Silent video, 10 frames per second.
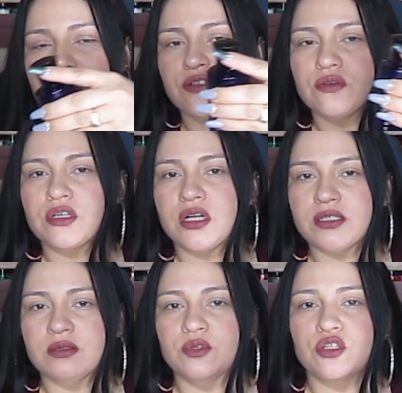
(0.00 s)
in there so the
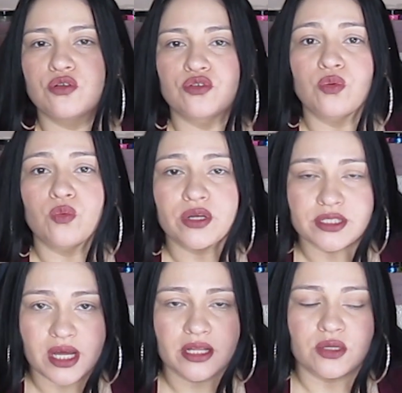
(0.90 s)
customer knows
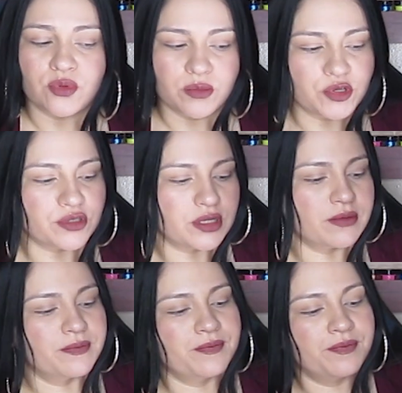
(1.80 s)
exactly what I'm using.
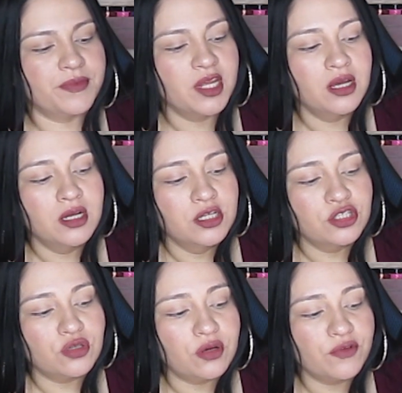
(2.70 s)

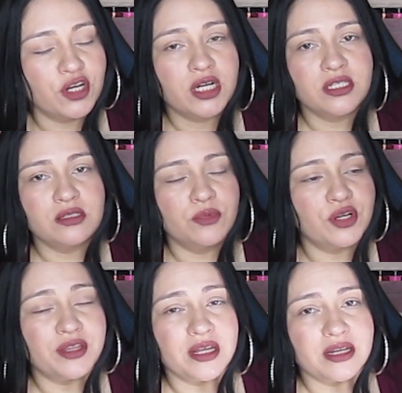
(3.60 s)
So if you're a customer
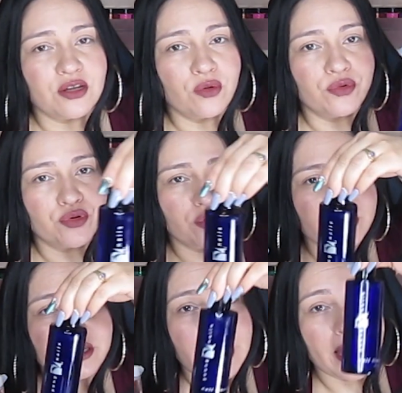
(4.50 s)
and they don't do
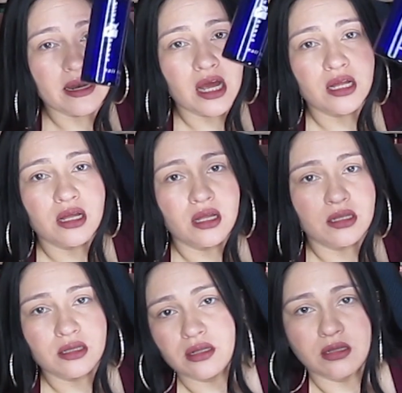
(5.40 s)
this, and
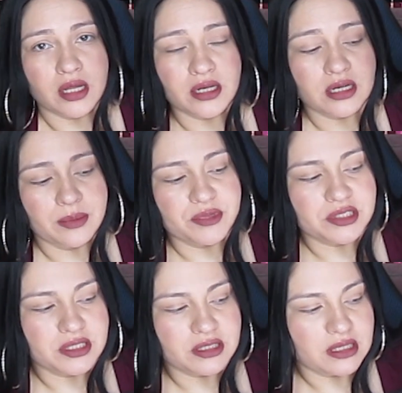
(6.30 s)
99%
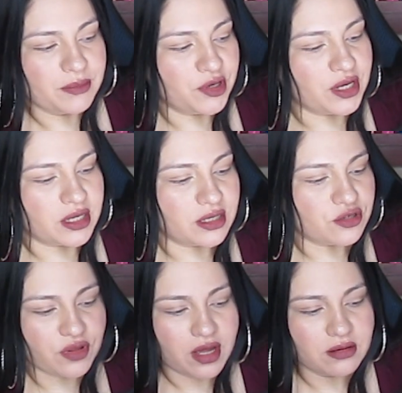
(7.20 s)
of the time they're not going
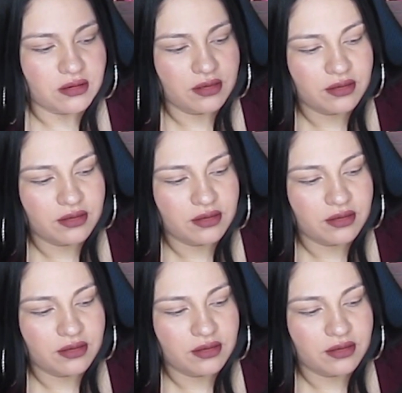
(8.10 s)
to do that.